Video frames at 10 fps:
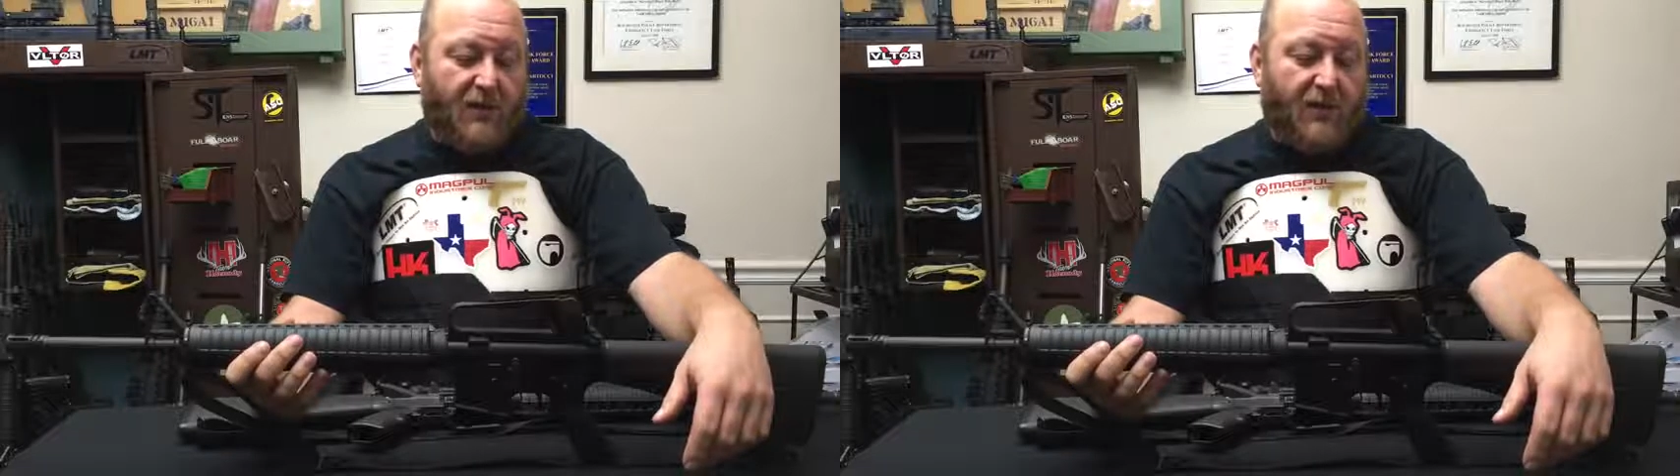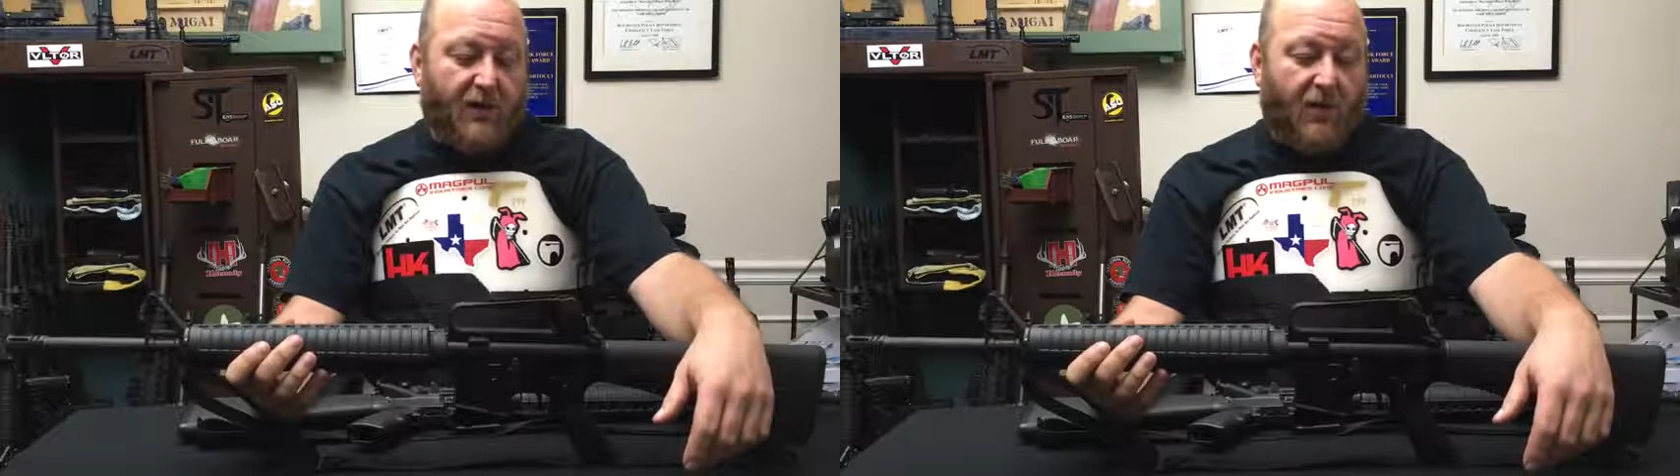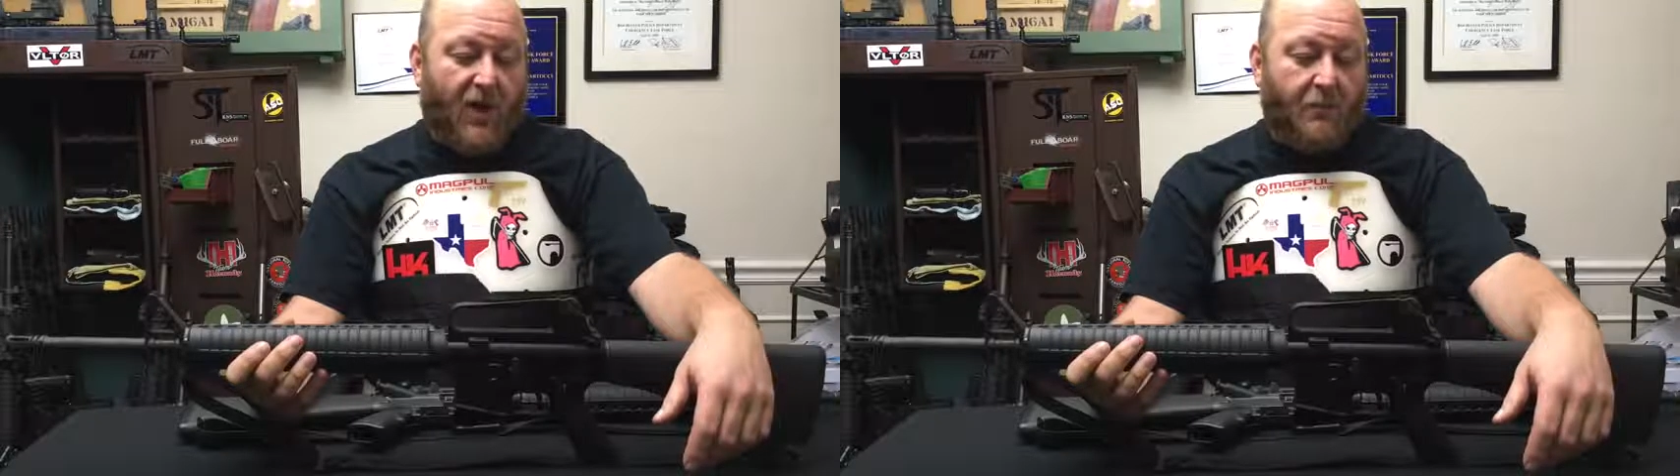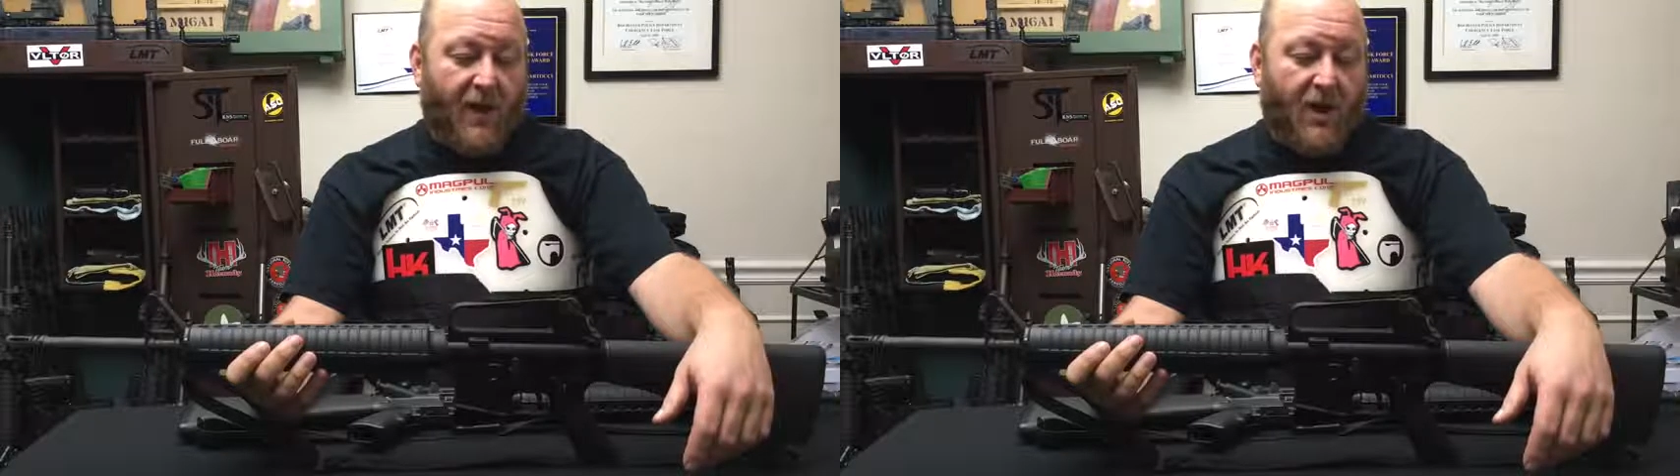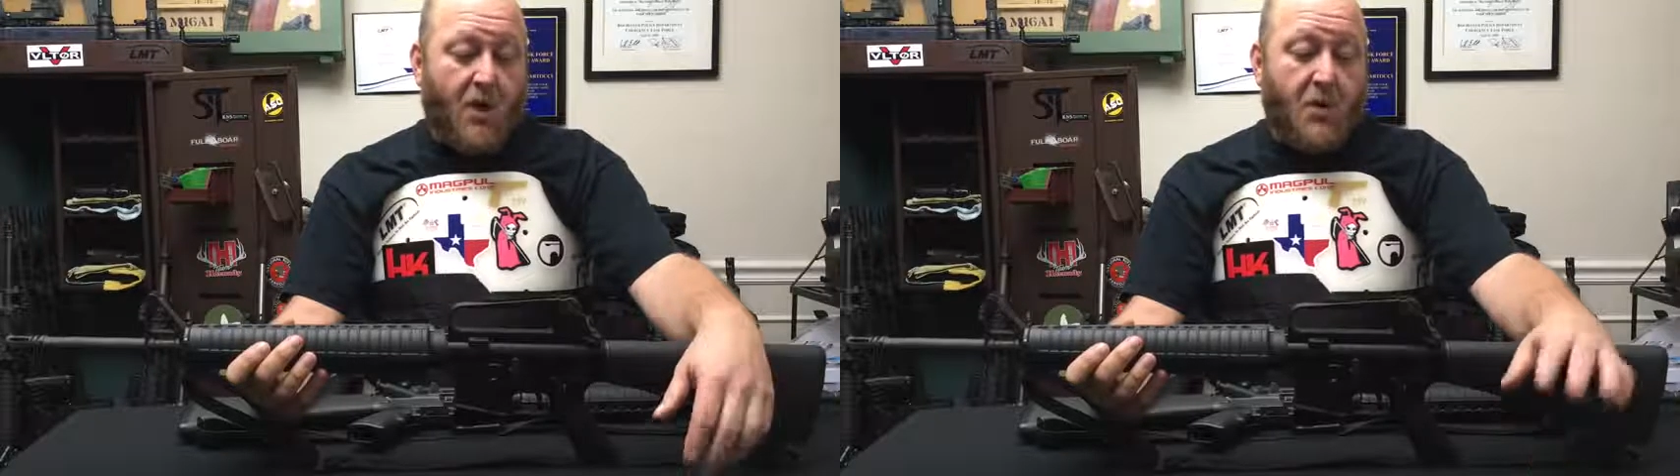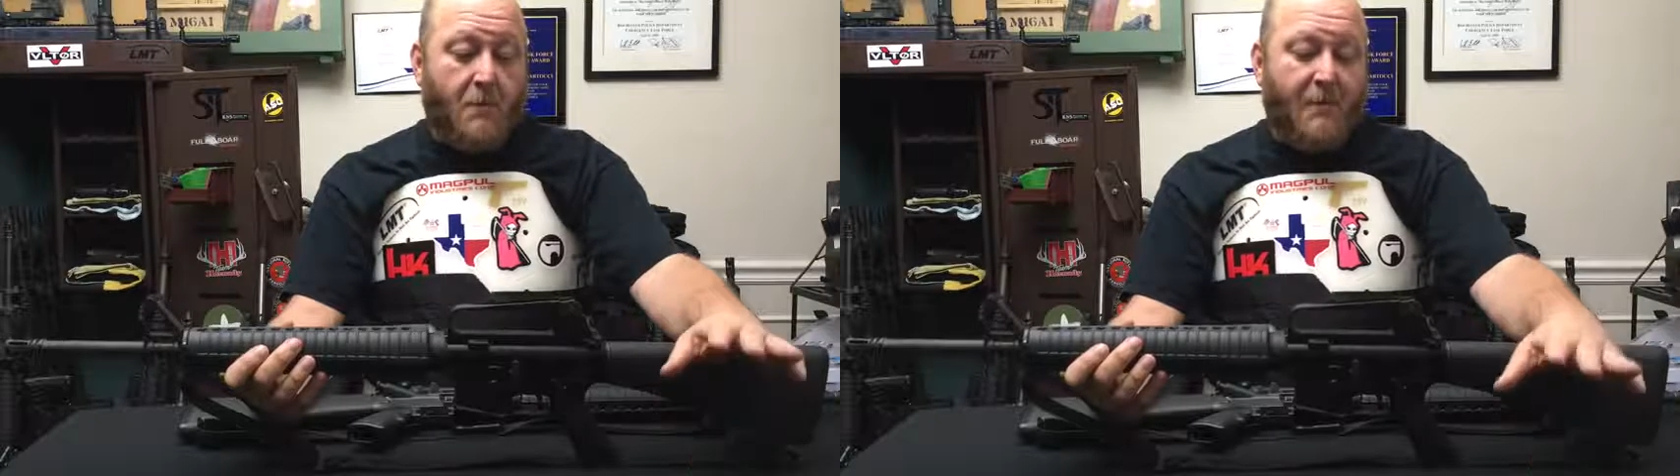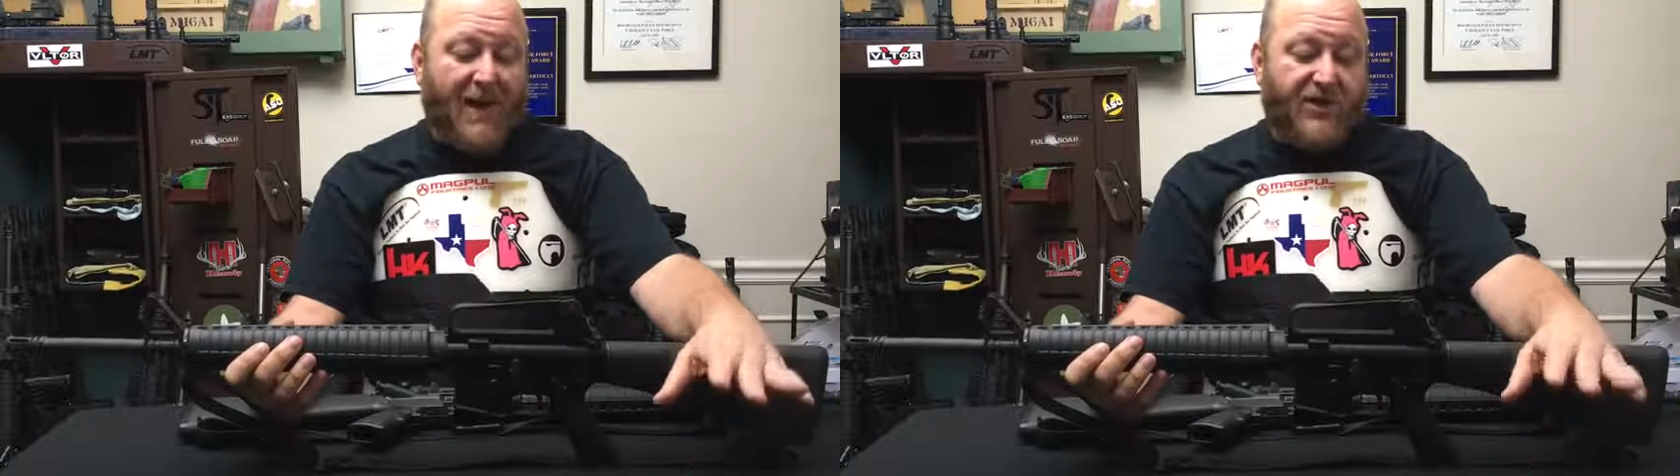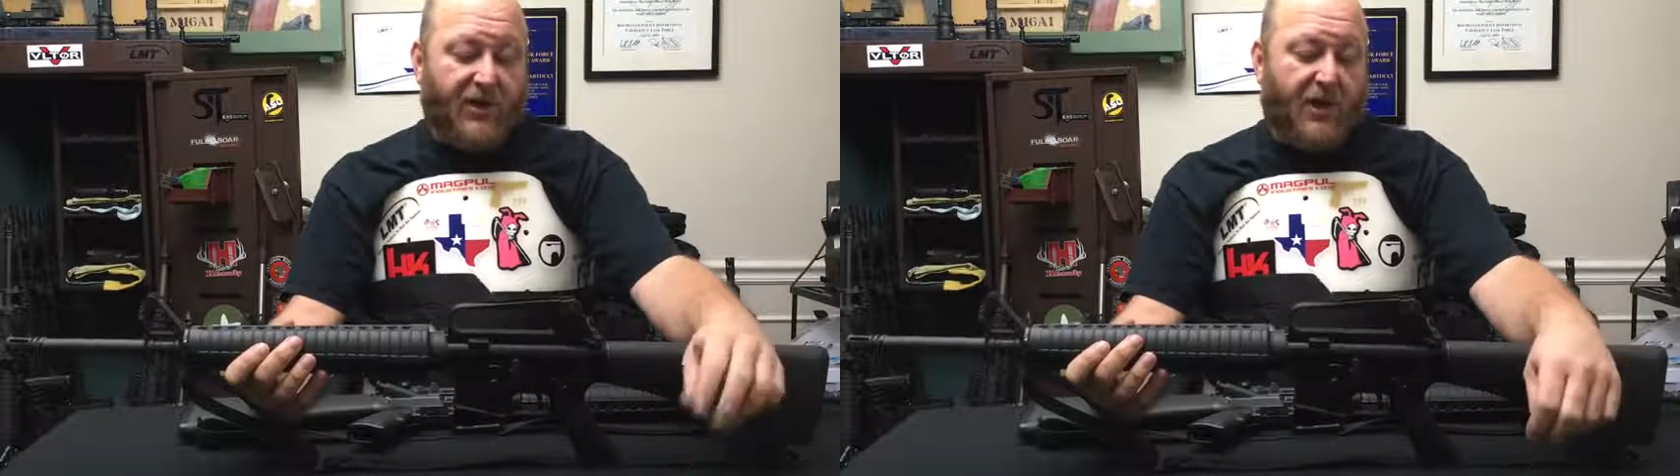
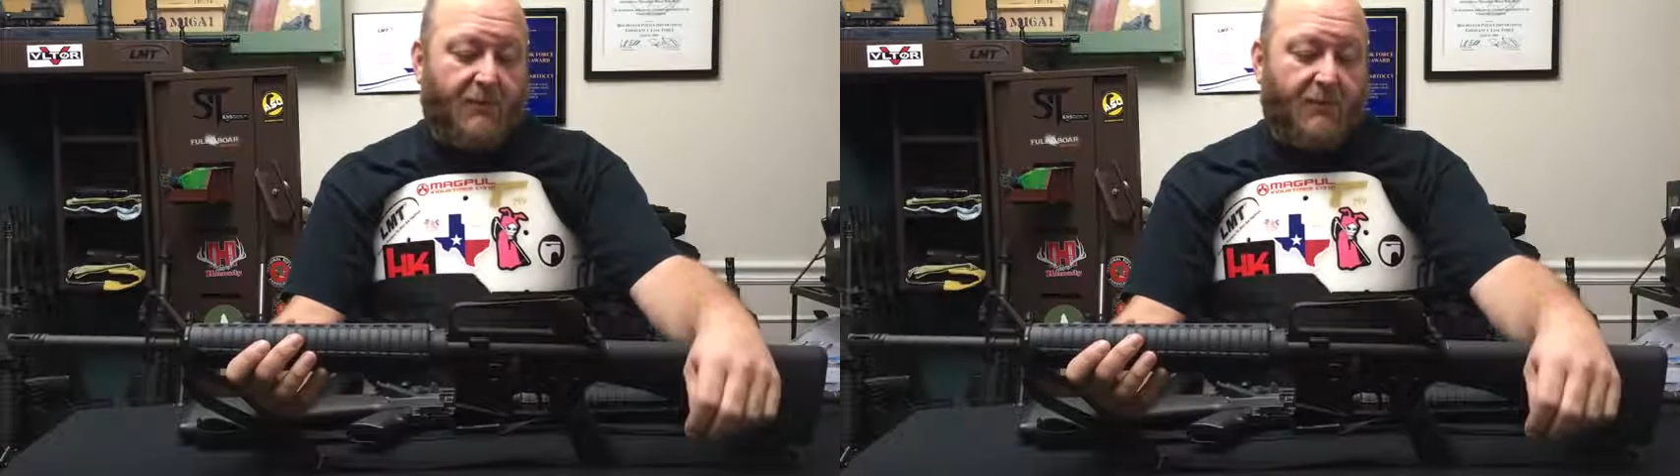unmatching